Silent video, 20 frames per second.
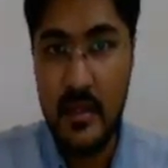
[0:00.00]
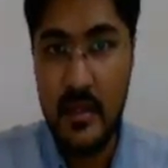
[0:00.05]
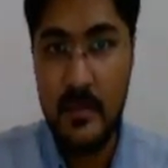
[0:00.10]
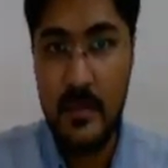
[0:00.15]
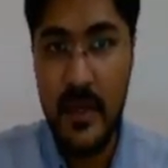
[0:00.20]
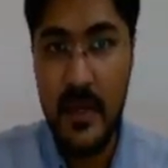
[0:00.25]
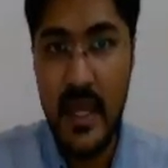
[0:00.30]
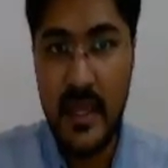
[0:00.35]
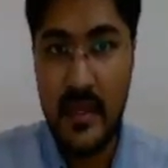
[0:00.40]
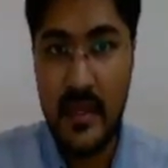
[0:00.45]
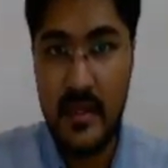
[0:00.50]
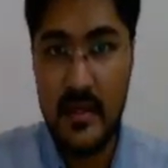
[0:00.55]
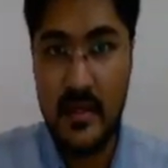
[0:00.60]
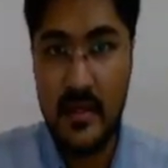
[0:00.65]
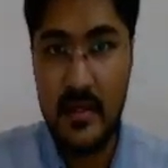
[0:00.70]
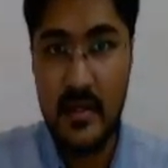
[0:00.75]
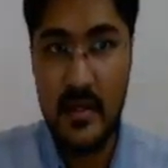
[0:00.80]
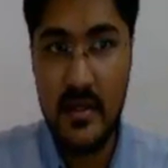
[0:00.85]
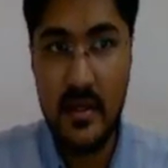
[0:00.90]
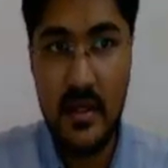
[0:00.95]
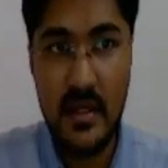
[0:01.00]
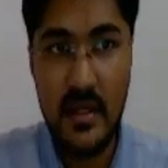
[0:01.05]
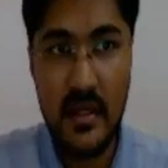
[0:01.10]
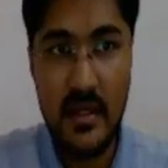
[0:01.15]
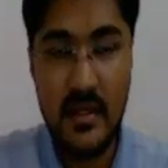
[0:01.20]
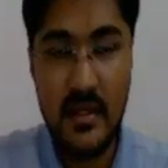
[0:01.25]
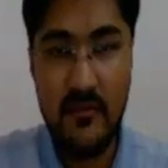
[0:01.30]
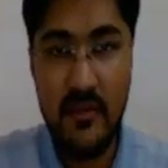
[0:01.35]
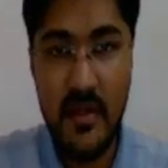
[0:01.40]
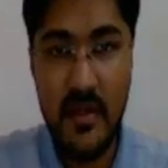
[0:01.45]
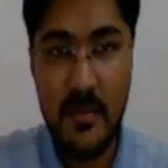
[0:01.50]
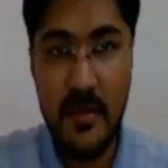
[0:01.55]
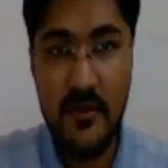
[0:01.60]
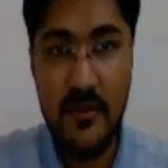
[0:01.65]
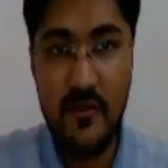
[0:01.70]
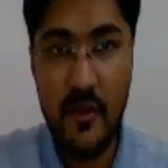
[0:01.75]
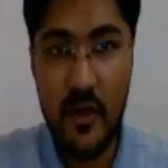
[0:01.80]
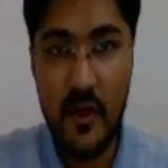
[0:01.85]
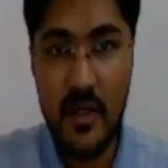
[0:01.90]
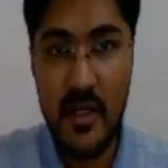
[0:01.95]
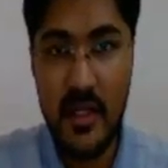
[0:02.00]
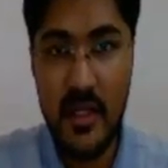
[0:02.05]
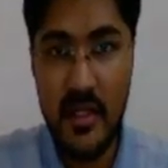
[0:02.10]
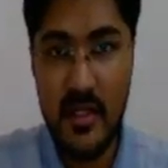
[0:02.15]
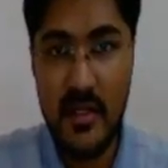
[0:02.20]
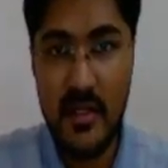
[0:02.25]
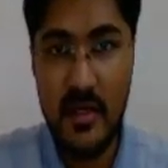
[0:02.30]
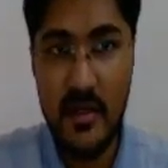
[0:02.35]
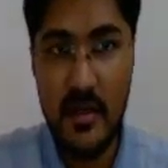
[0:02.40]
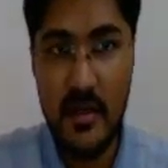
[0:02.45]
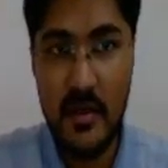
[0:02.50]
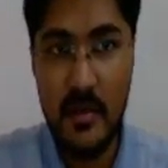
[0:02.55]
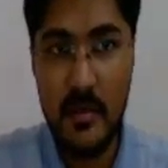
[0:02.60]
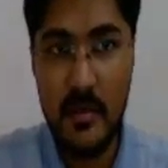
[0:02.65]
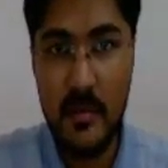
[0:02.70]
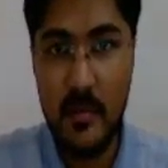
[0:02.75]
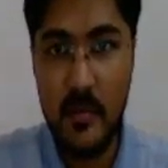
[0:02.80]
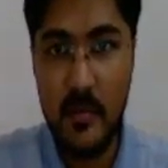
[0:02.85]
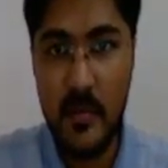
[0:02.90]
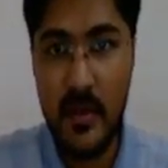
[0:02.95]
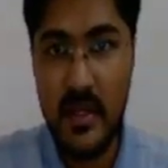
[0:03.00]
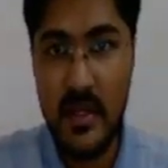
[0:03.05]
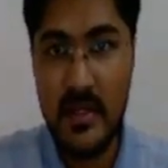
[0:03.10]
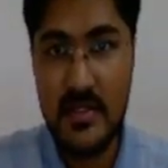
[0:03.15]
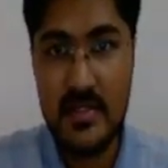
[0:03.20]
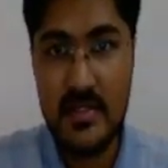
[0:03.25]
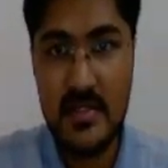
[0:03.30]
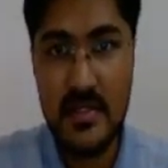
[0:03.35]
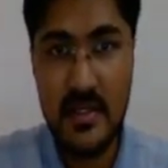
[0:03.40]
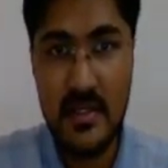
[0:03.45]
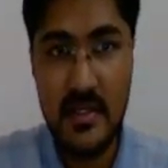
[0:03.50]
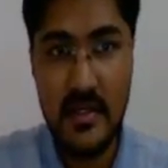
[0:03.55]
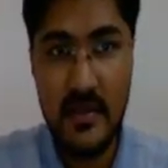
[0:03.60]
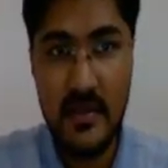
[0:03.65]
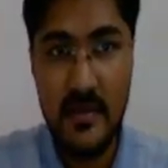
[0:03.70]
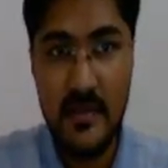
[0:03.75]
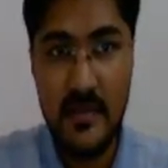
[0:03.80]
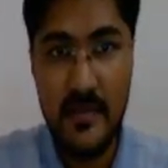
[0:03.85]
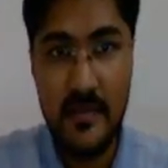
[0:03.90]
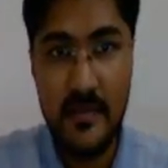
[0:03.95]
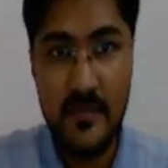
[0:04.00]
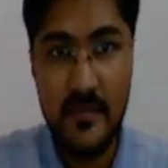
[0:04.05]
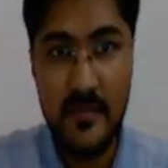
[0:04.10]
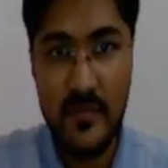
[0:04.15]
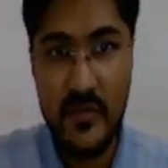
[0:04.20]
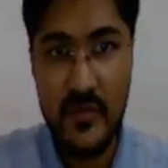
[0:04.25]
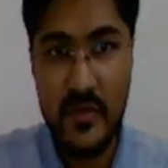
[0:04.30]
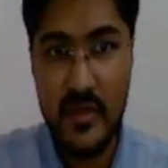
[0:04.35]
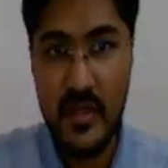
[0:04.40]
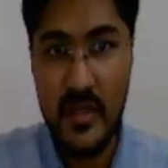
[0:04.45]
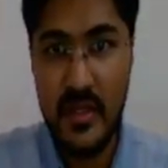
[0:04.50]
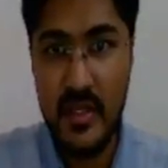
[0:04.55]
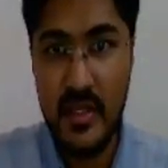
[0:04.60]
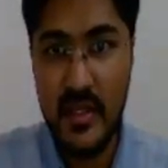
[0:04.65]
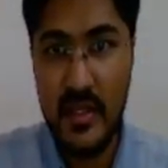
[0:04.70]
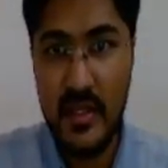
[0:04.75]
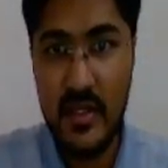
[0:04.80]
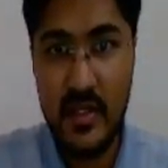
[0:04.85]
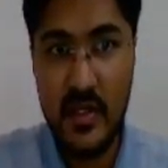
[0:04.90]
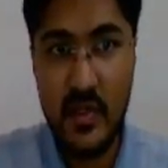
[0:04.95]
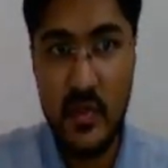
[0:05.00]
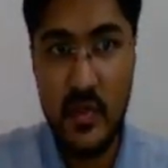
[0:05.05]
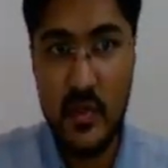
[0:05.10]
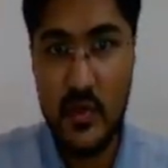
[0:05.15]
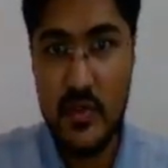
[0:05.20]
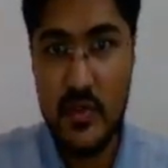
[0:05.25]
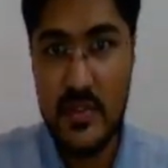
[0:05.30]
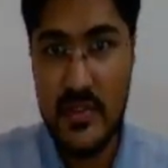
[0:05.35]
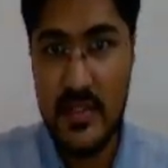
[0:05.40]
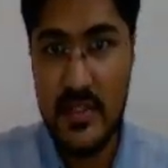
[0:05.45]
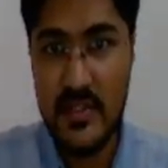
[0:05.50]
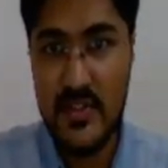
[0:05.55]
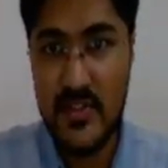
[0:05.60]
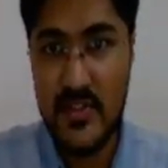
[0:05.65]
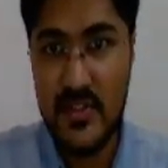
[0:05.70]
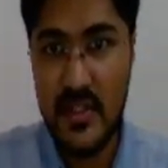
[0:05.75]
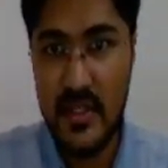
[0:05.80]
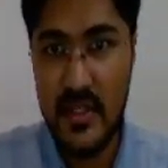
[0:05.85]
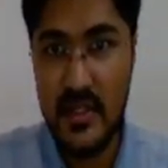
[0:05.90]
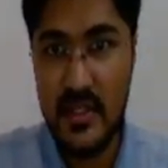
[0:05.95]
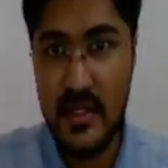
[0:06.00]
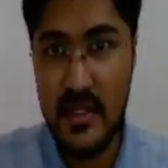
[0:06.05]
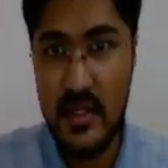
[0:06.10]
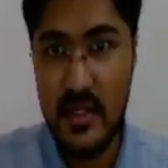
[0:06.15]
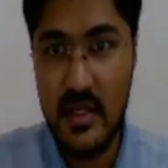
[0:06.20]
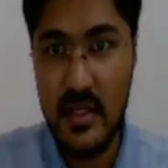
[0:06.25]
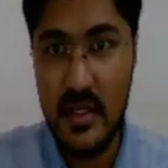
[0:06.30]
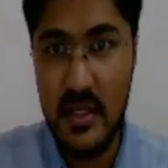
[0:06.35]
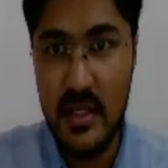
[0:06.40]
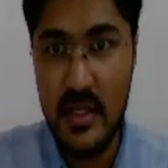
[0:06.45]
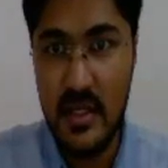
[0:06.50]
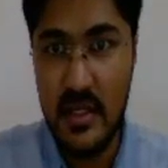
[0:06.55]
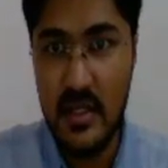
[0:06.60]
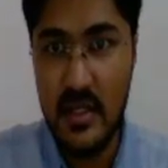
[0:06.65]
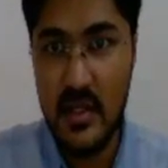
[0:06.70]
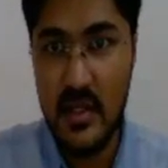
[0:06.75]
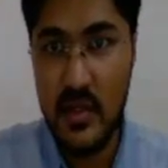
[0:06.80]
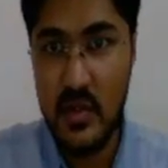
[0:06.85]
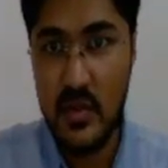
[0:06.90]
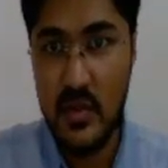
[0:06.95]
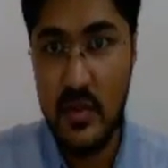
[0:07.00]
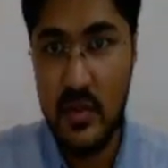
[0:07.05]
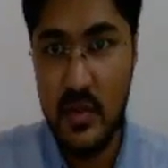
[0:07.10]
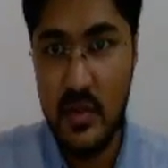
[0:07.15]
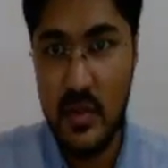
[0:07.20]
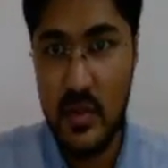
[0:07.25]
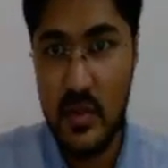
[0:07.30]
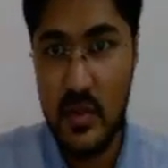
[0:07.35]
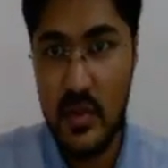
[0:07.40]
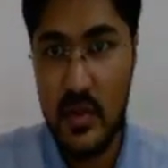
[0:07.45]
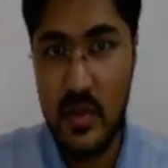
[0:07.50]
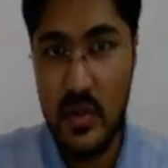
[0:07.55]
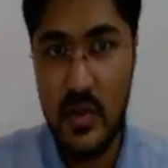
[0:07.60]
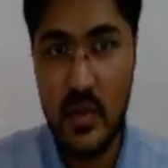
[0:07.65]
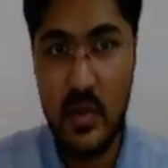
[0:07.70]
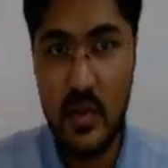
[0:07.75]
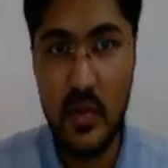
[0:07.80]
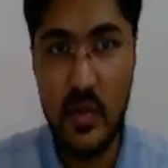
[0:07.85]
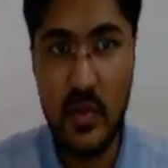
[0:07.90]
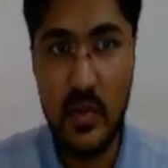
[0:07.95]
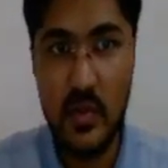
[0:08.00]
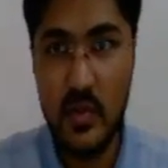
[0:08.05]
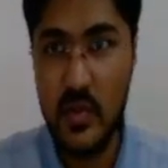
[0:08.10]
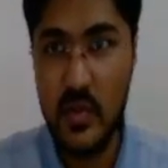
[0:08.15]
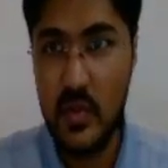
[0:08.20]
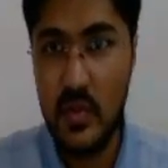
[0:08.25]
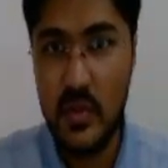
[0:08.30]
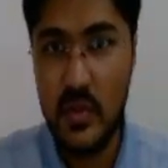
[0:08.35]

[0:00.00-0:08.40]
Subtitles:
in bracket, n will be 14 plus 3 into 16 into 2.